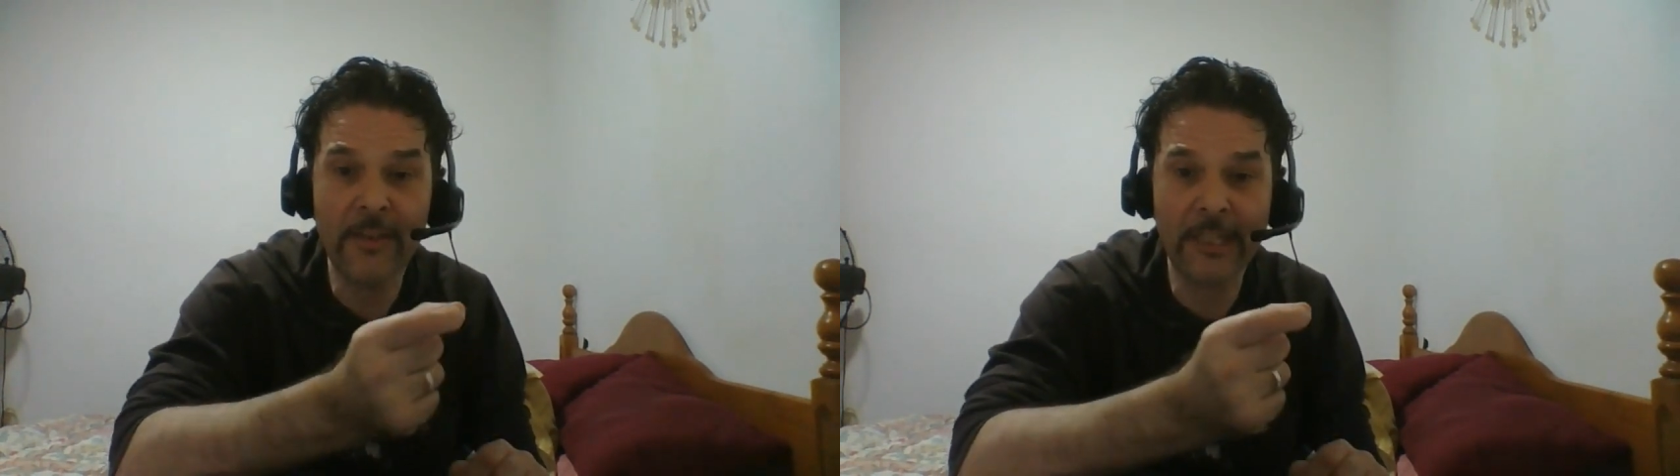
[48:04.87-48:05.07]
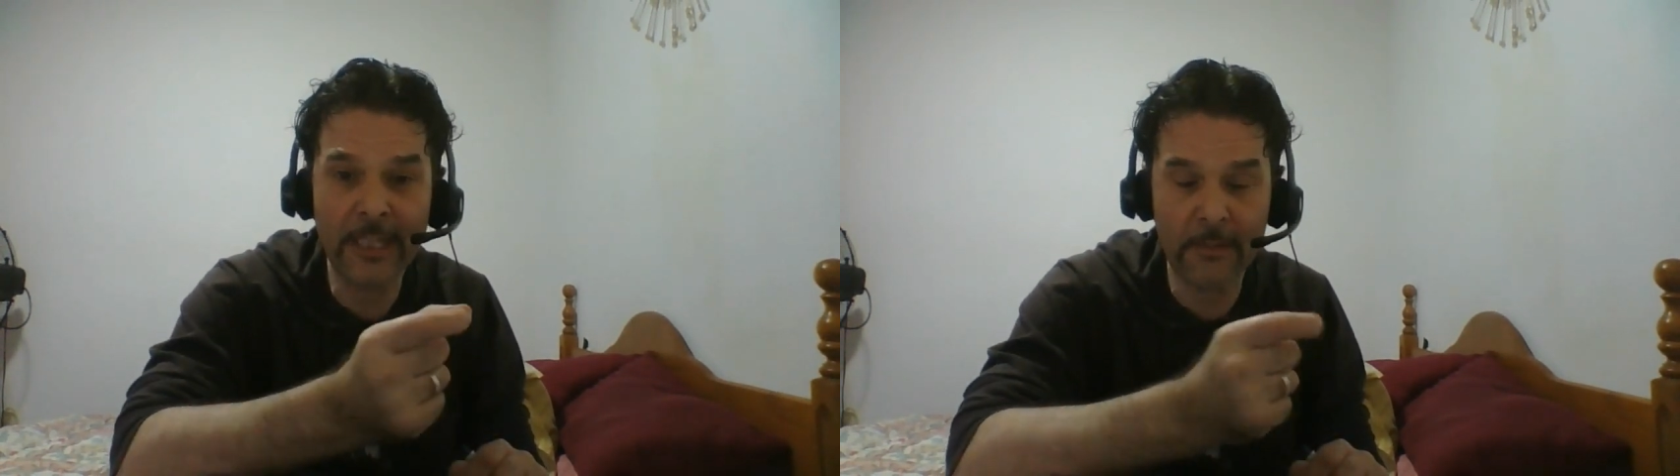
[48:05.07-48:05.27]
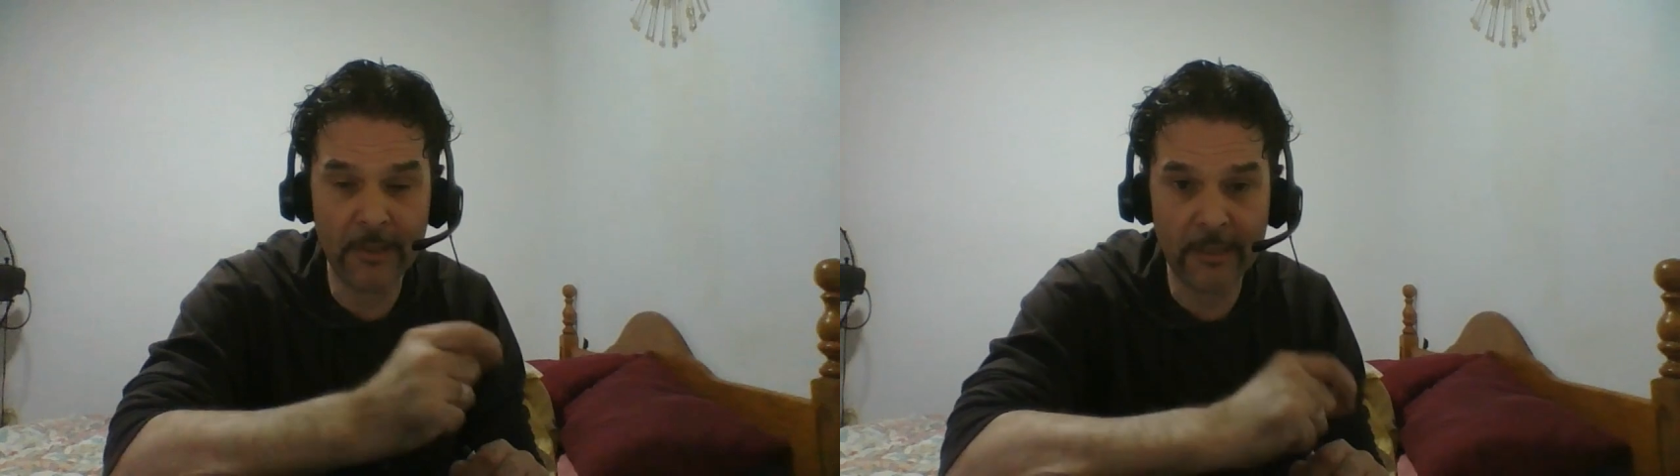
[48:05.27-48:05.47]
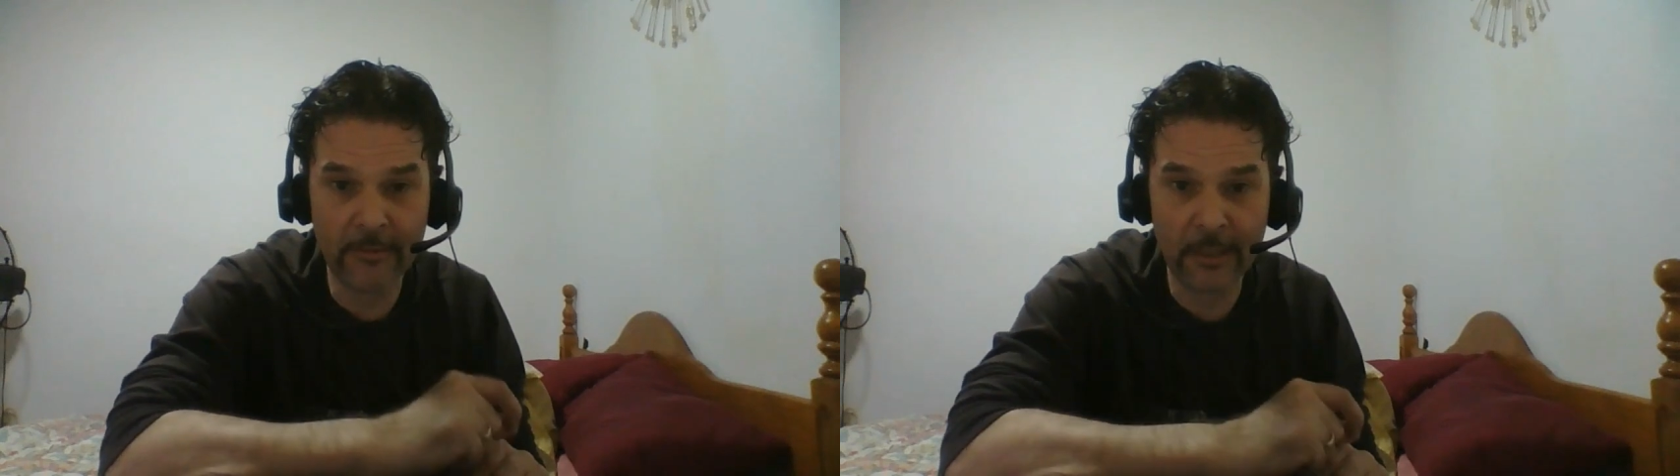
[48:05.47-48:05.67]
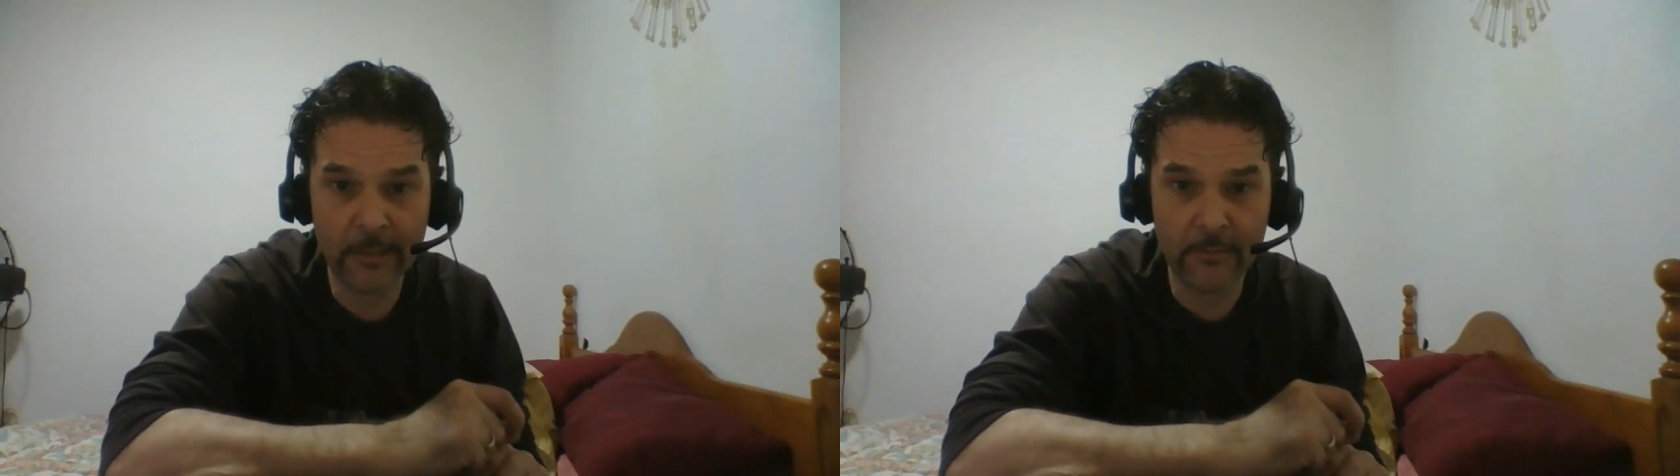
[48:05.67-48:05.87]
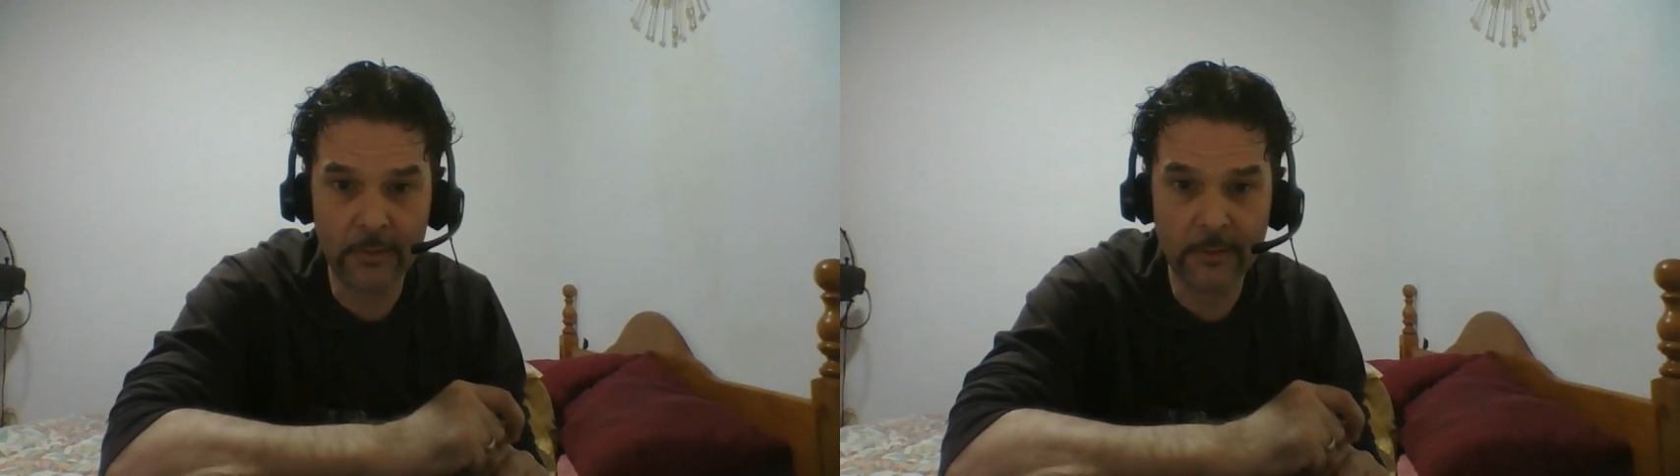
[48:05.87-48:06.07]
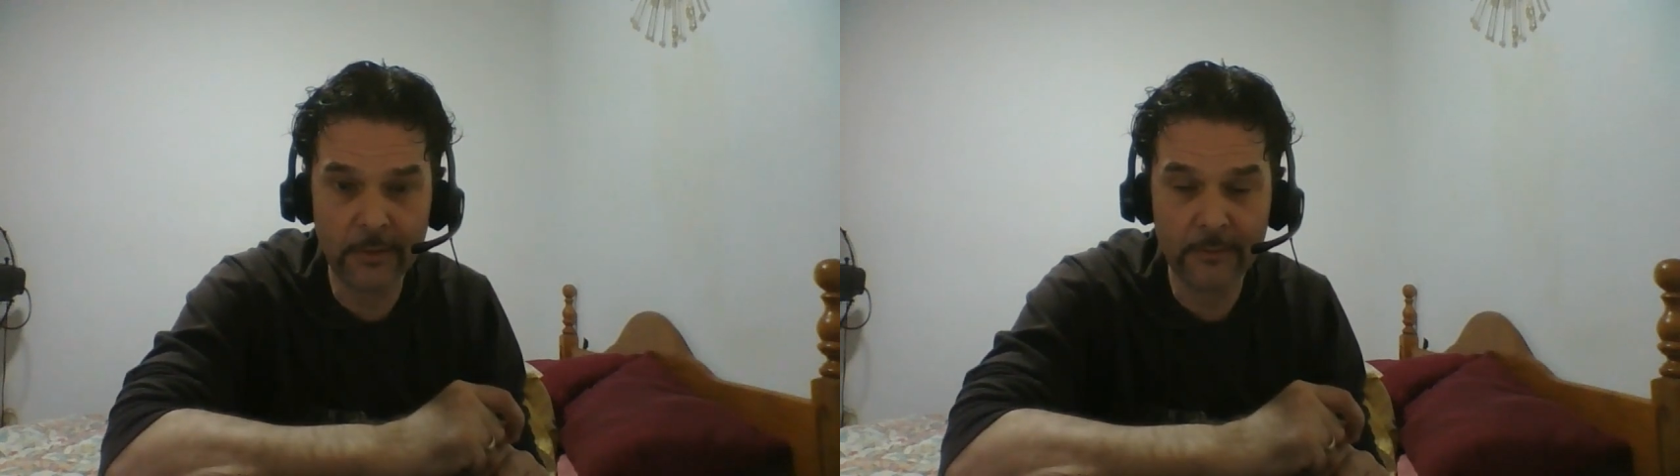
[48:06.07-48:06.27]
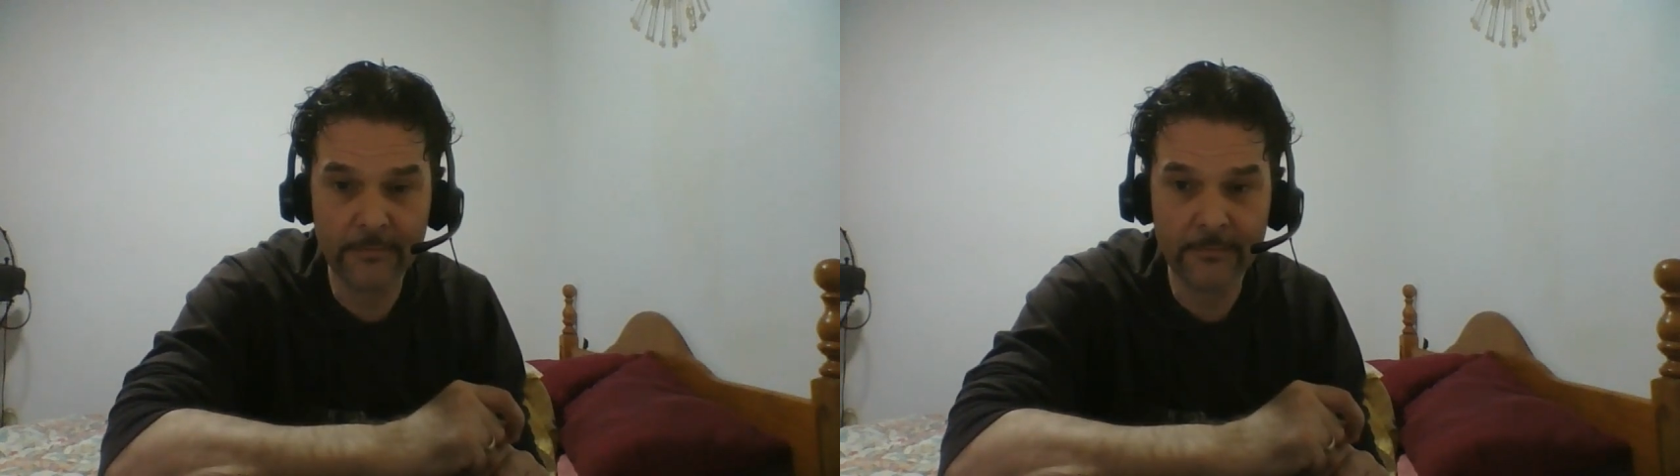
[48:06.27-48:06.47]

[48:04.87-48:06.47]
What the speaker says: the same as the rest of us.